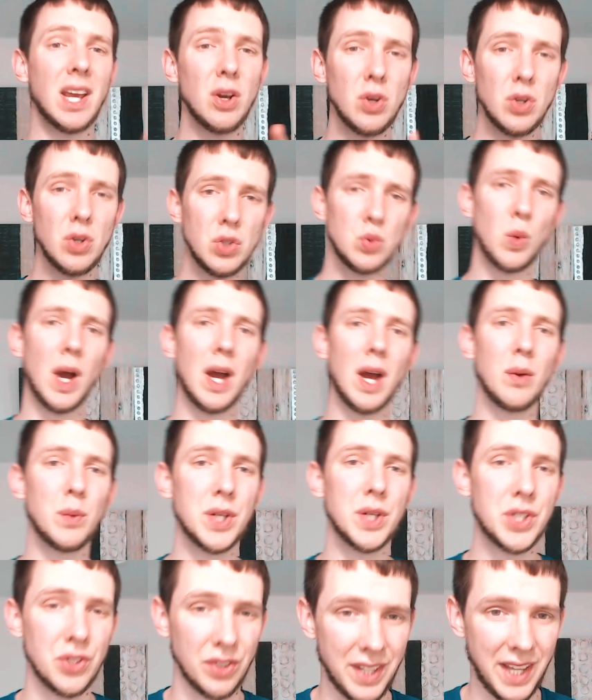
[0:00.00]
Here's why
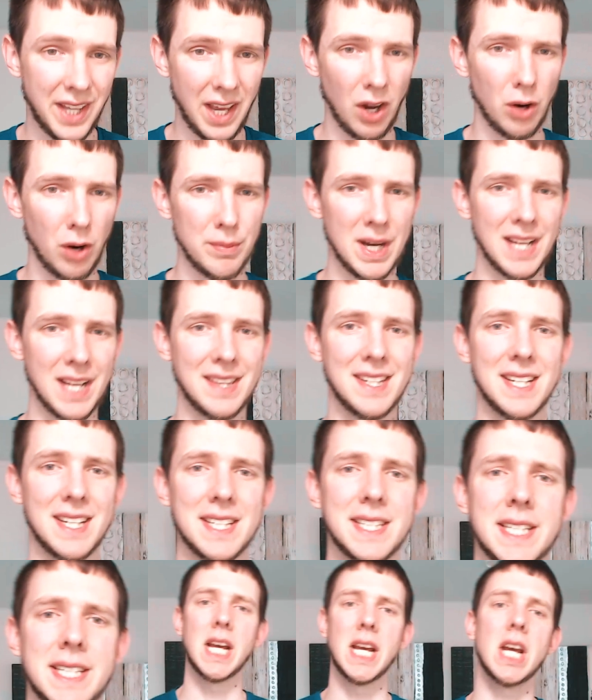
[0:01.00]
we should care about
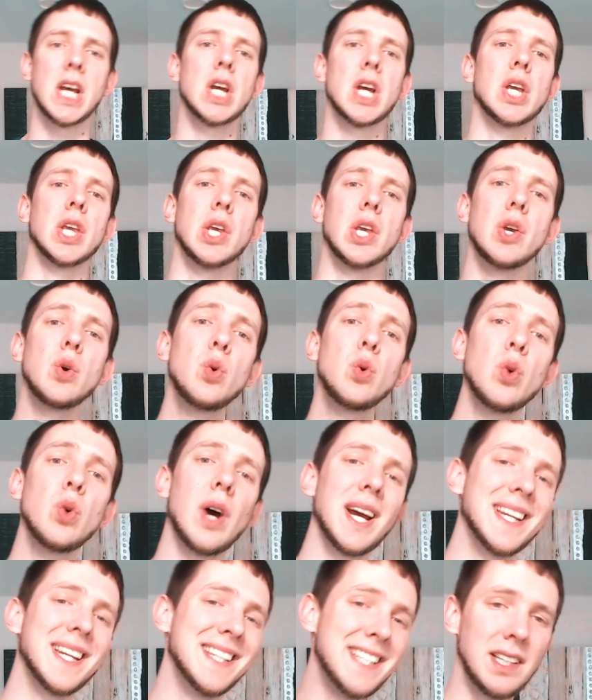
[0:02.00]
this. You
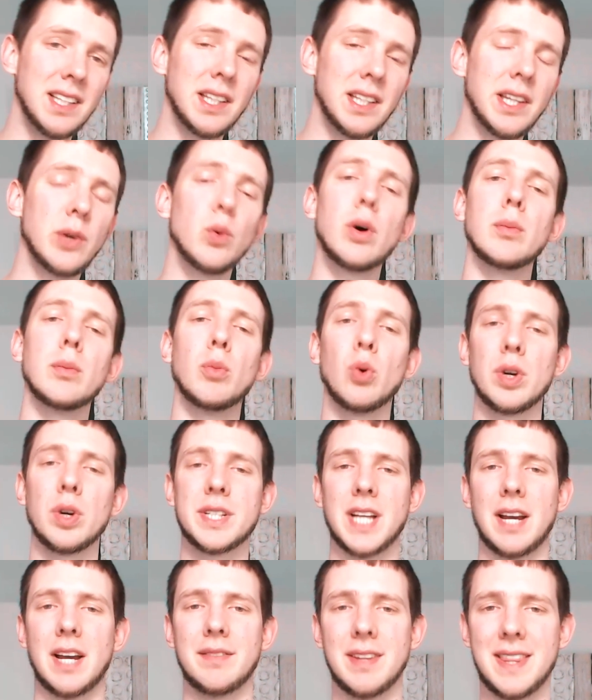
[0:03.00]
ideally want more
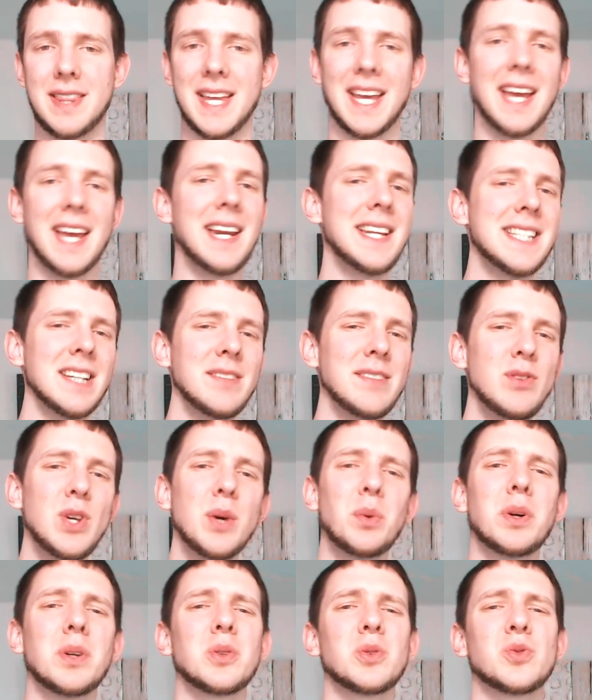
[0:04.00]
time to think. Anytime you
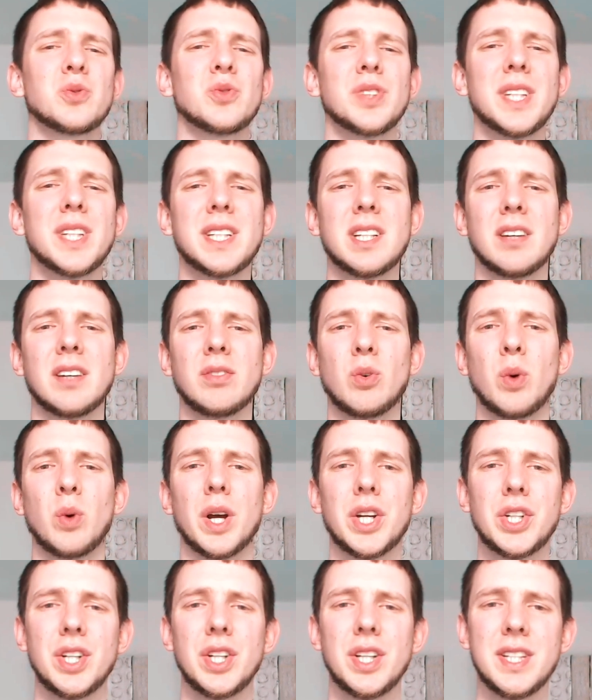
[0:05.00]
get one of those really tough
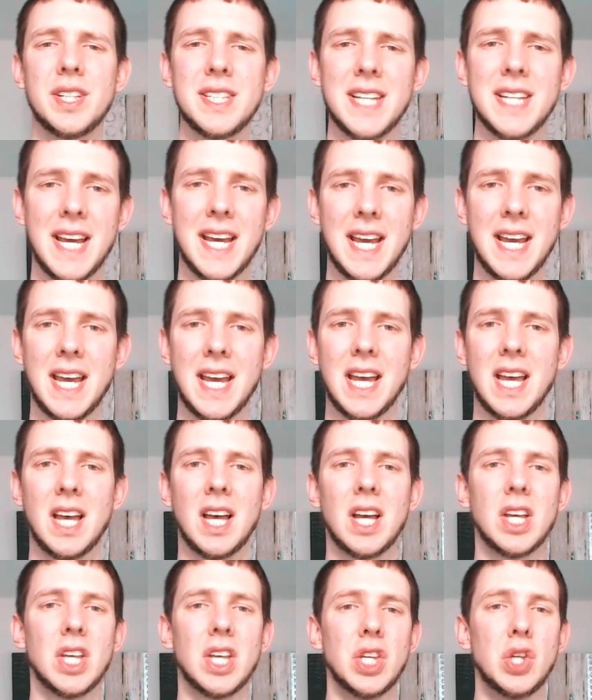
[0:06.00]
questions,
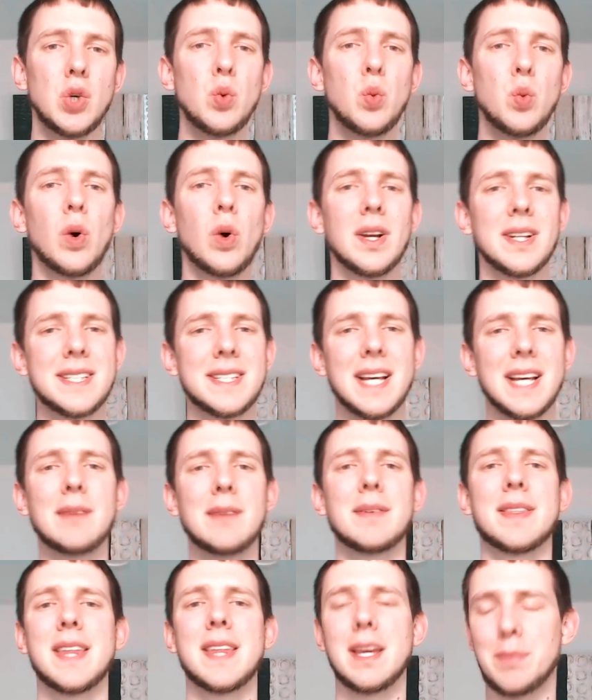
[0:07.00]
you want time
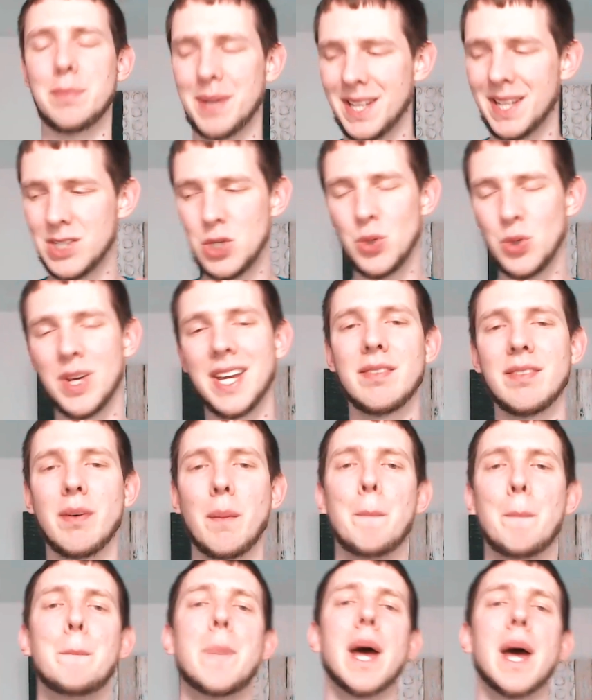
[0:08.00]
to think because you can give a
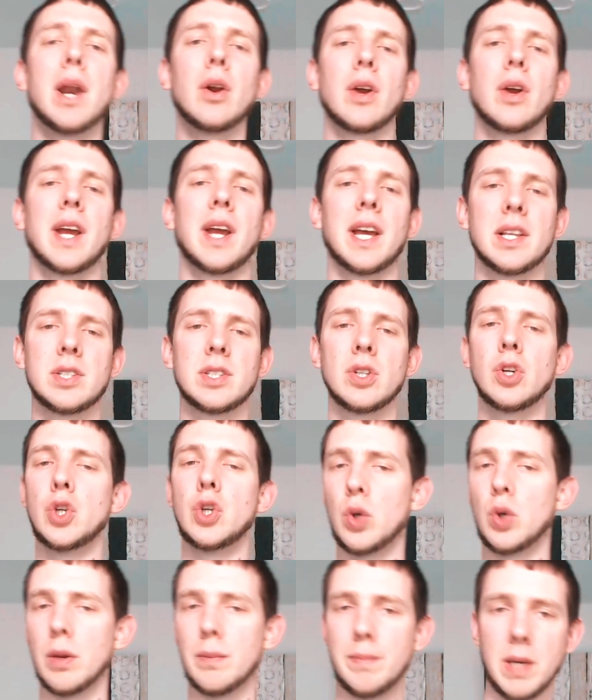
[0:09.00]
better answer, you
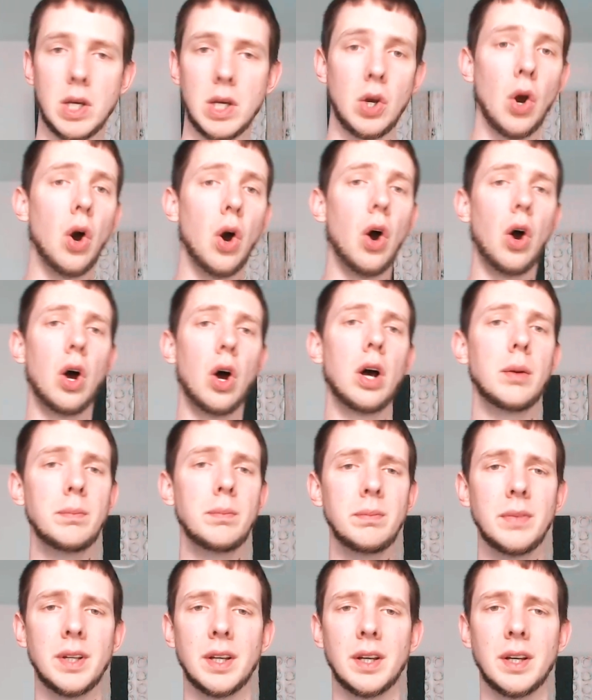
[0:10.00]
can be
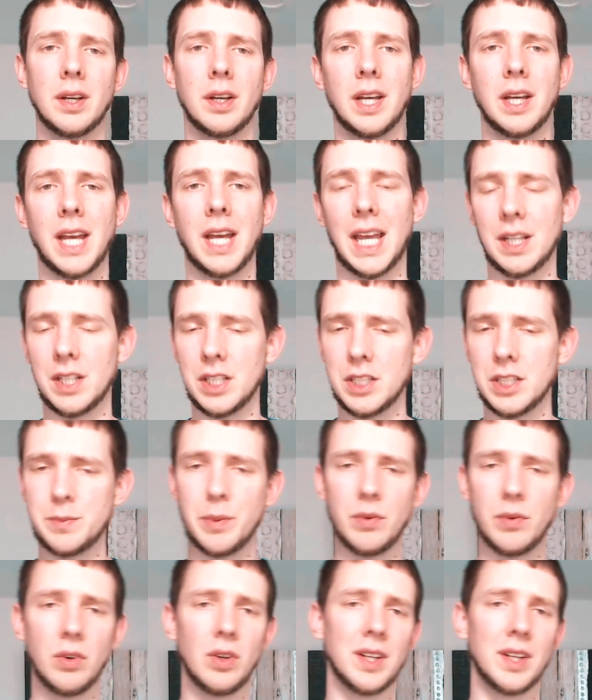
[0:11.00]
calm, and let's
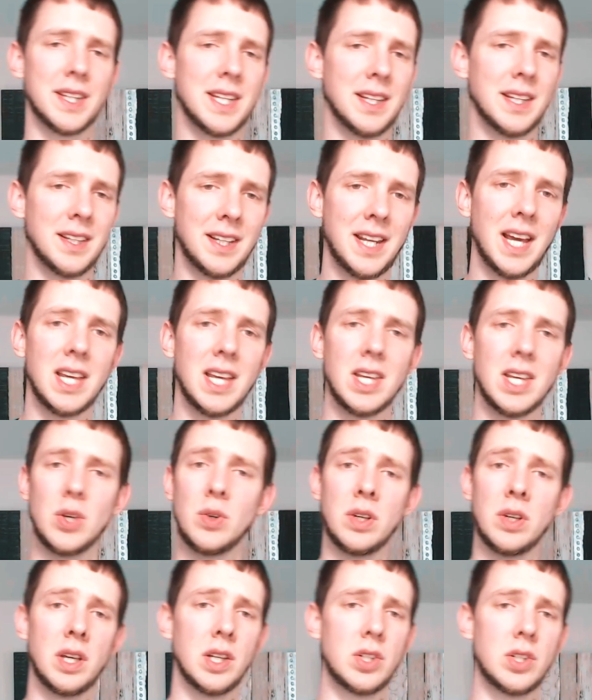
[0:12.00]
be real, at the end of the day, you
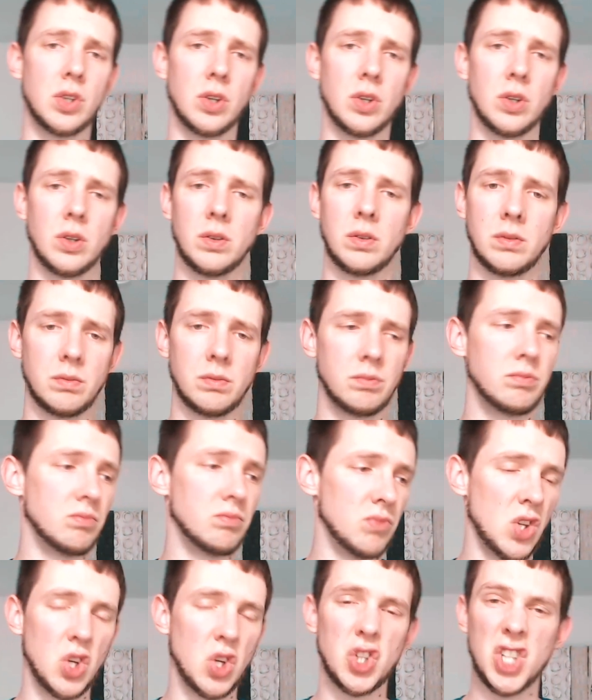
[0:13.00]
can get your
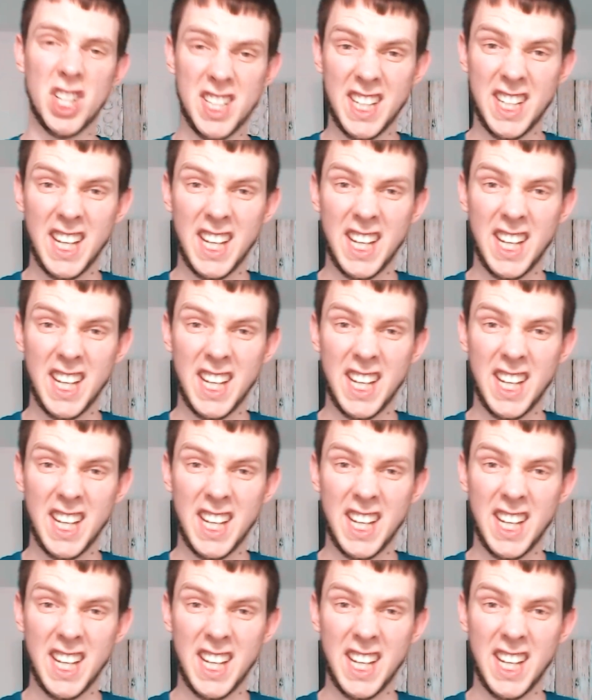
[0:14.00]
shit